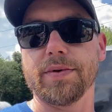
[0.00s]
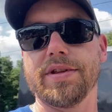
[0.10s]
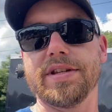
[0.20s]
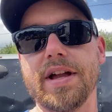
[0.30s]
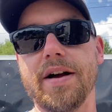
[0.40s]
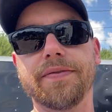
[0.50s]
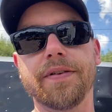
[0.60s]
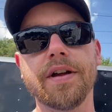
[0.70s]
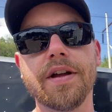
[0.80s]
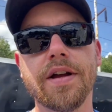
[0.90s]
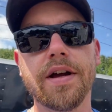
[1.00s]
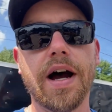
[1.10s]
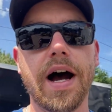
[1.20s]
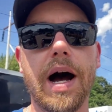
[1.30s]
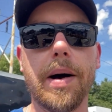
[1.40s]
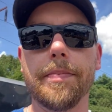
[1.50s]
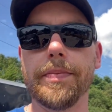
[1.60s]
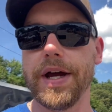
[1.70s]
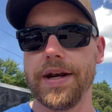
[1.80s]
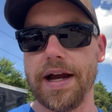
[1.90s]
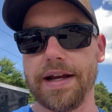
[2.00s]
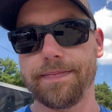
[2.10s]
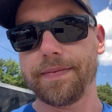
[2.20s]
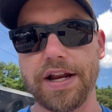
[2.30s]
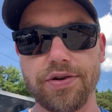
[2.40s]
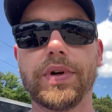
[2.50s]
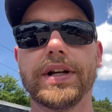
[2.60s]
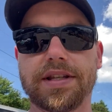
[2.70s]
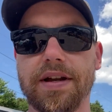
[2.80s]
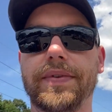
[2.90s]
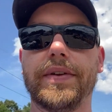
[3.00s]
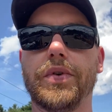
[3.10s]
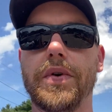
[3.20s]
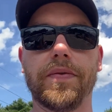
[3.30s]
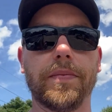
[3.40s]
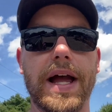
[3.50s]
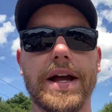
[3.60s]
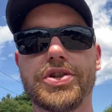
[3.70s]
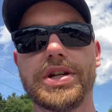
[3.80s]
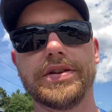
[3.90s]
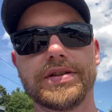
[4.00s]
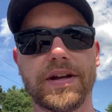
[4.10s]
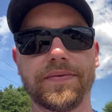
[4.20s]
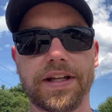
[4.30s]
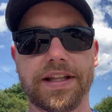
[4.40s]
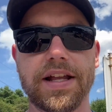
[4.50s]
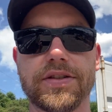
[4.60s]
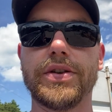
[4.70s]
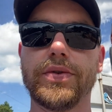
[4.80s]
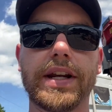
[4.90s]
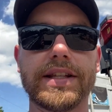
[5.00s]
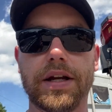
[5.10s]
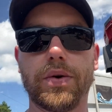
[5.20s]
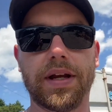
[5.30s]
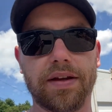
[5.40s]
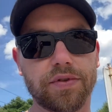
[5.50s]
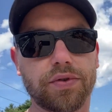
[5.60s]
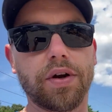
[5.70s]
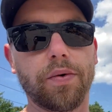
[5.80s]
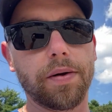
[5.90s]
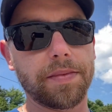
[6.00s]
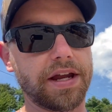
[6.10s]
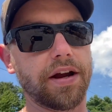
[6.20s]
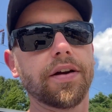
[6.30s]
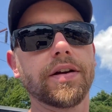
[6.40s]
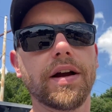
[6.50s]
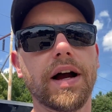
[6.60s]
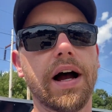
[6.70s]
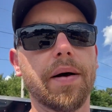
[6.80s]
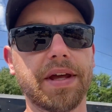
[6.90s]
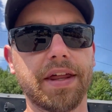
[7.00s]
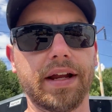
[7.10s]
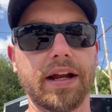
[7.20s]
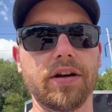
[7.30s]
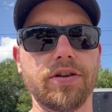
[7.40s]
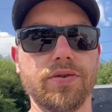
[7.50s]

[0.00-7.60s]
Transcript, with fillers: worth of stuff. Um, but I, I do got stuff left over from last year, stuff like that. So I do got to take a quick inventory while I'm here. Um, the other thing I'm going to